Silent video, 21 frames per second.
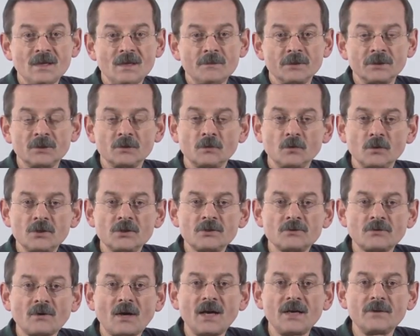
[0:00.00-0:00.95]
But the word
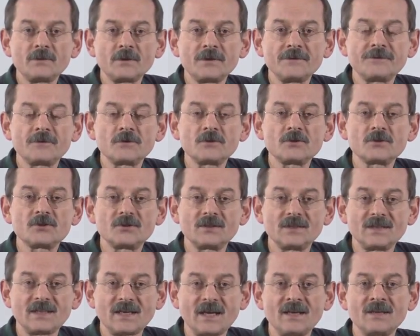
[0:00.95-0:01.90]
dry refers to
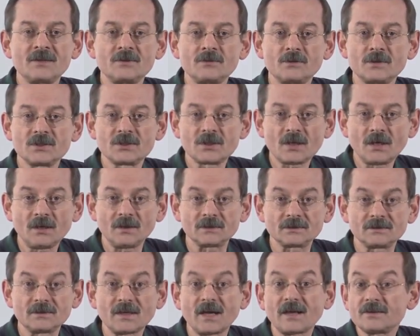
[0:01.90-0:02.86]
the end
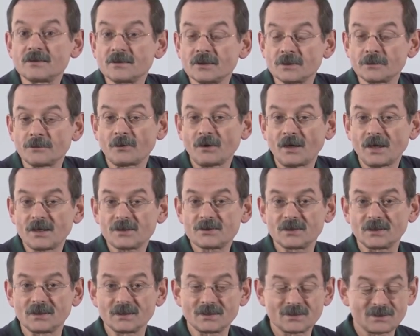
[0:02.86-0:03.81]
result, not to the
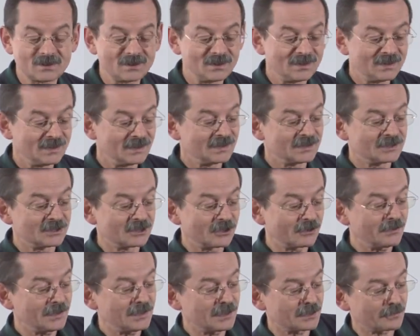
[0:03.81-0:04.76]
process.
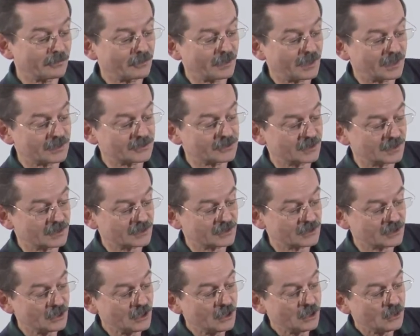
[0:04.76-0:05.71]
During the
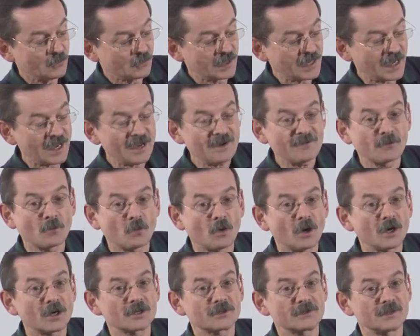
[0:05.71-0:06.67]
process, we have
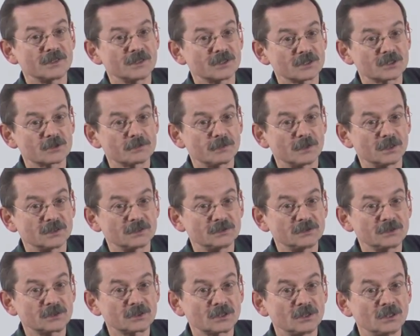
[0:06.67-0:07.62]
water in the
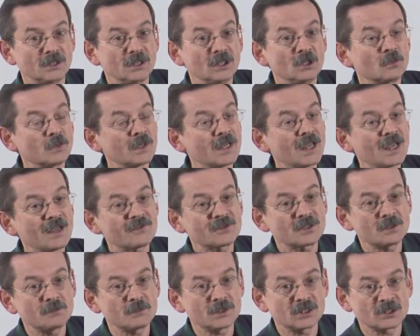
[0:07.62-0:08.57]
sponge, we have
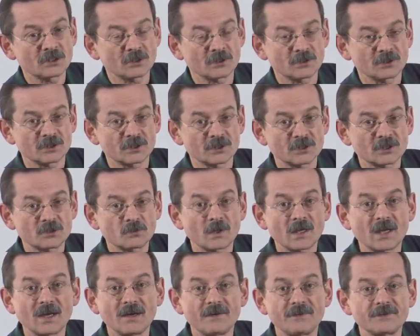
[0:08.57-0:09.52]
some detergents,
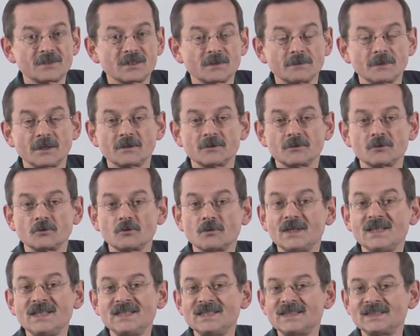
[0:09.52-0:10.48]
we have some other
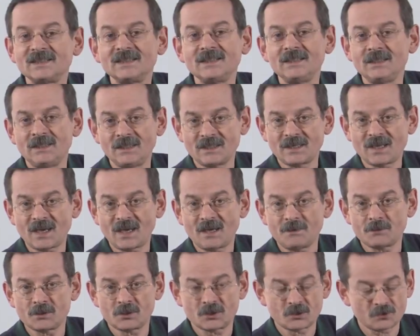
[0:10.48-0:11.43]
green cleaning
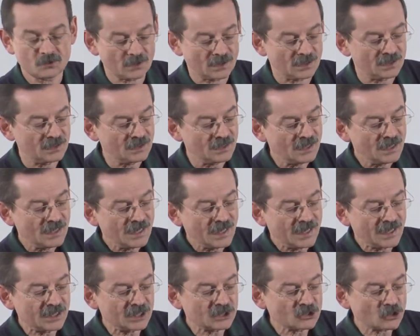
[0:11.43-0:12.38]
chemistry,
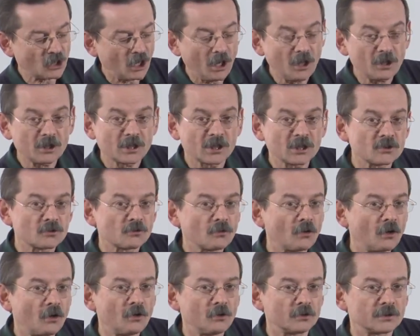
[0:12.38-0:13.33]
and it's all
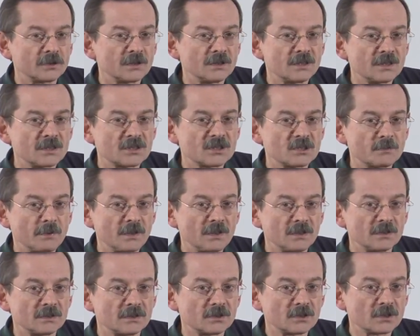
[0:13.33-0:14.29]
controlled in this
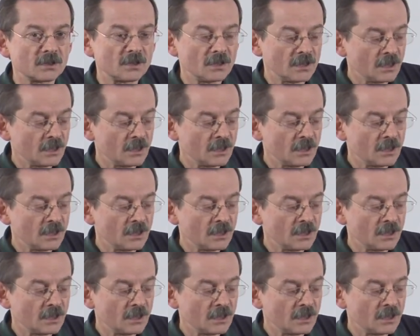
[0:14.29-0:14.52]
sponge.